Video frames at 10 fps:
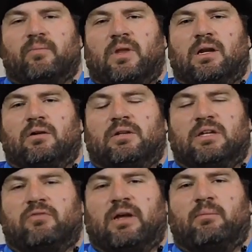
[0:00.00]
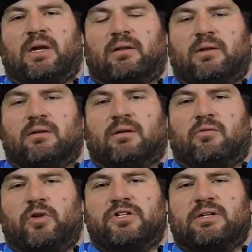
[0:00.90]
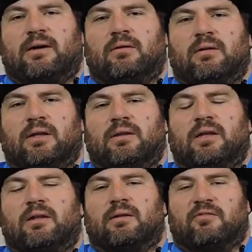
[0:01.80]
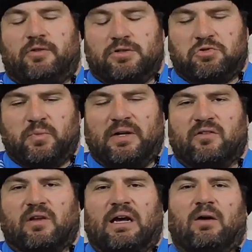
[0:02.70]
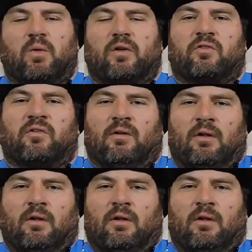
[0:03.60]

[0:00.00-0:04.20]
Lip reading: Did find Miklin and reached out, and then the first response I got was